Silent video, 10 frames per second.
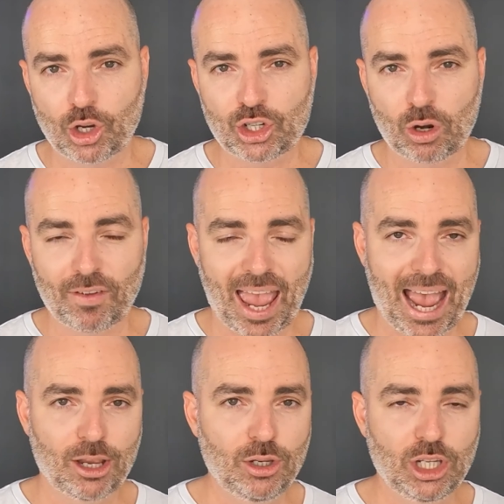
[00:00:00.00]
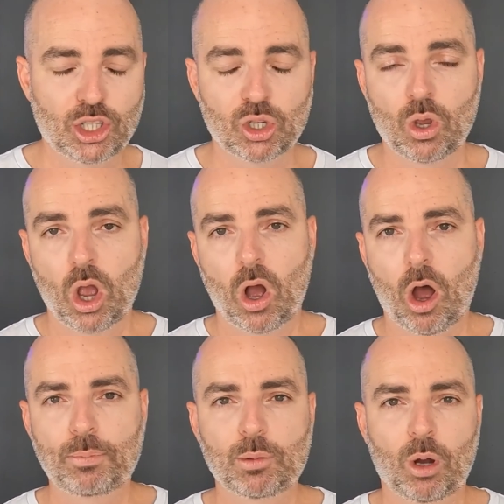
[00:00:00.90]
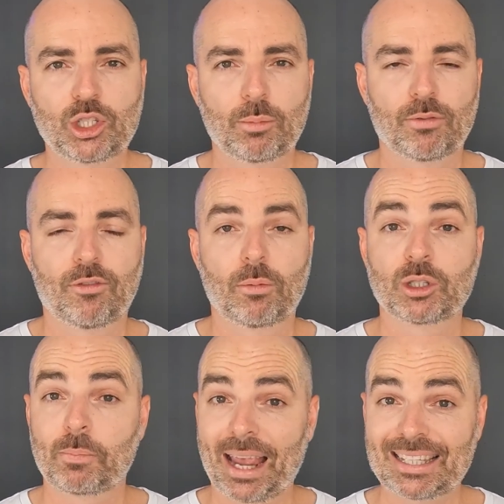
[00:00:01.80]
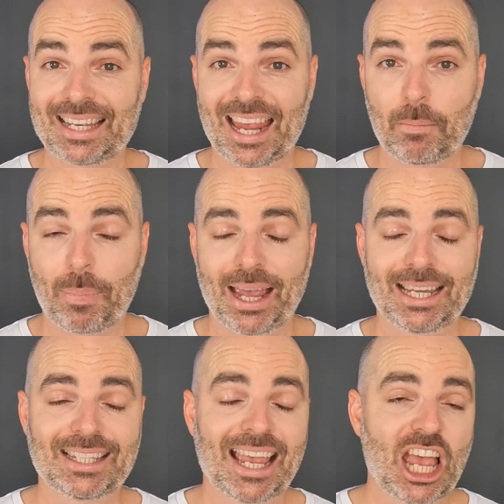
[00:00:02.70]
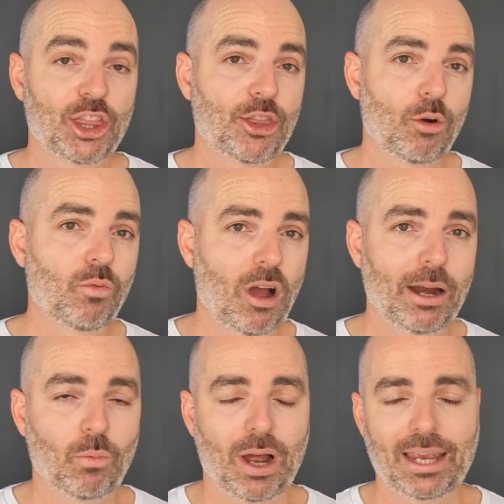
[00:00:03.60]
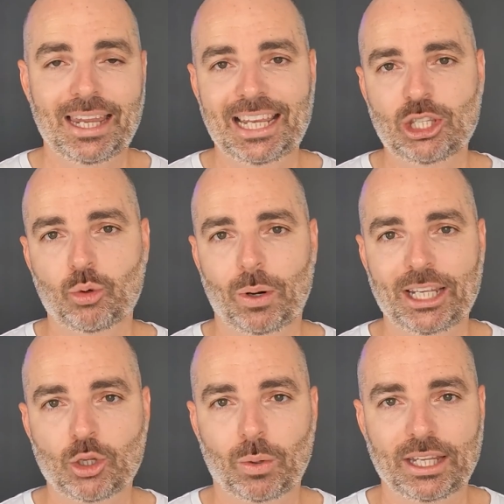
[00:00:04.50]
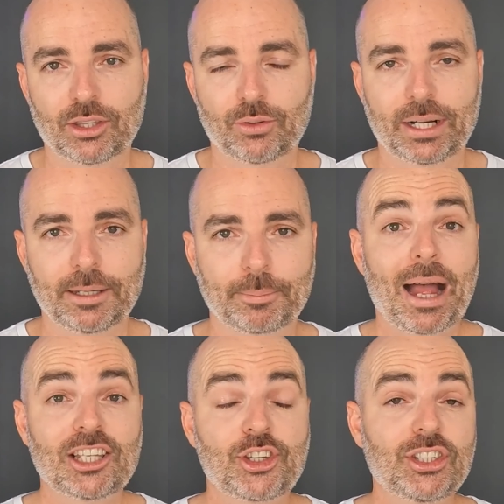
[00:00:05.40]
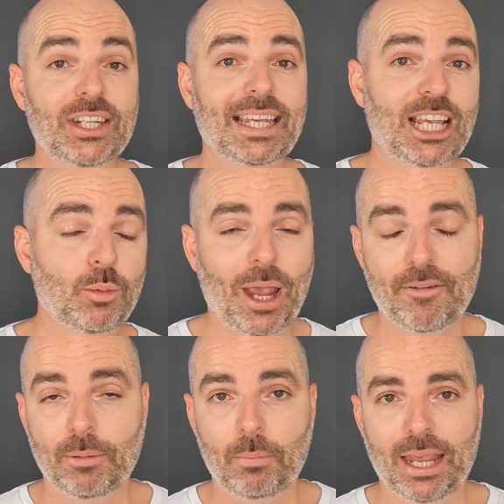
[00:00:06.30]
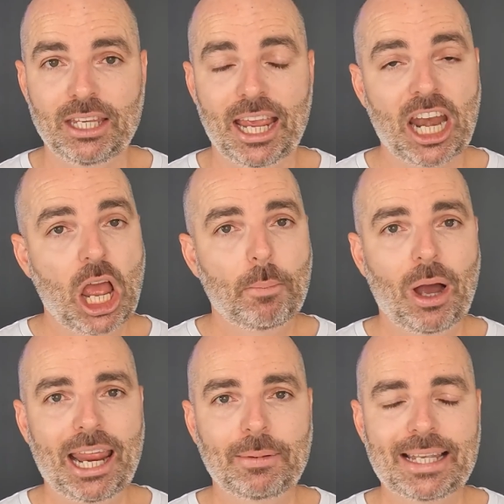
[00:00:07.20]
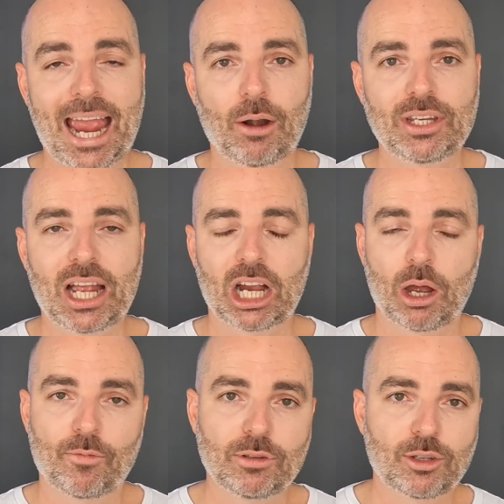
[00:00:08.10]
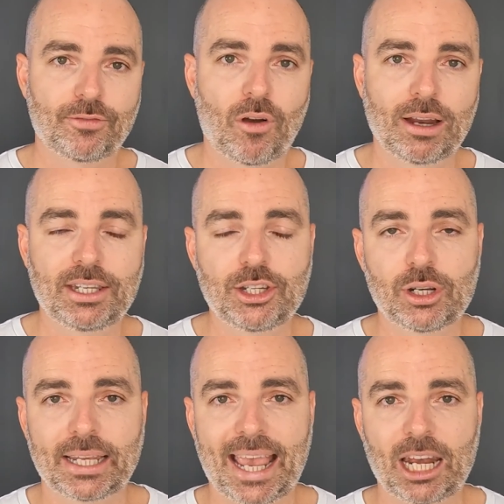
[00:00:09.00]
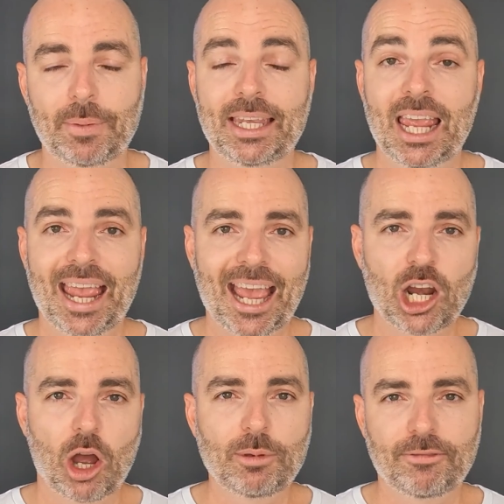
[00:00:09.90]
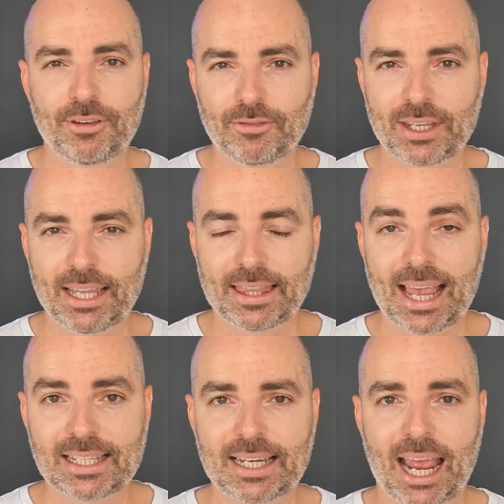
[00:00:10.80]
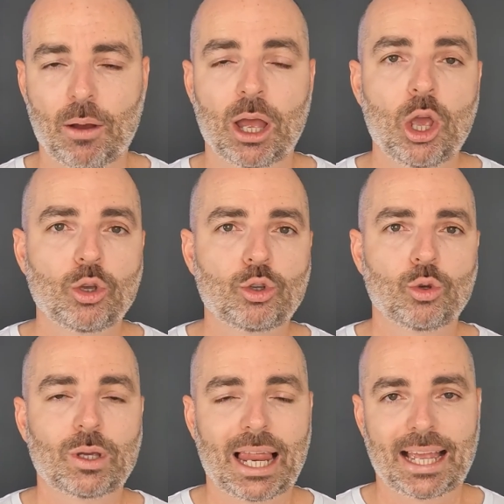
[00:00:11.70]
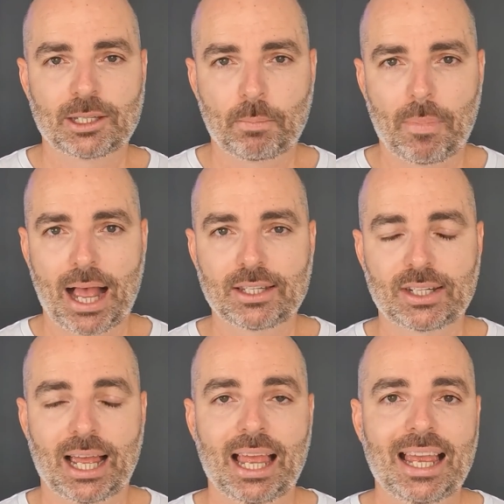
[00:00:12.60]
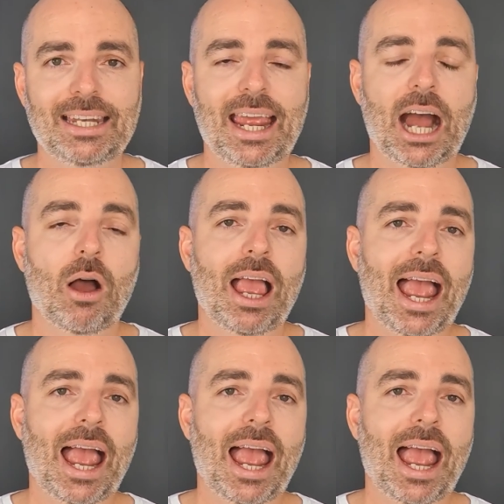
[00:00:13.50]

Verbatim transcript: version of how you need to optimize your performance max campaigns the right way in 2023. But just in case we haven't met yet, my name is Aaron Young. I'm from Define Digital Academy and I'm your 15,000 hour Google Ads master. Now,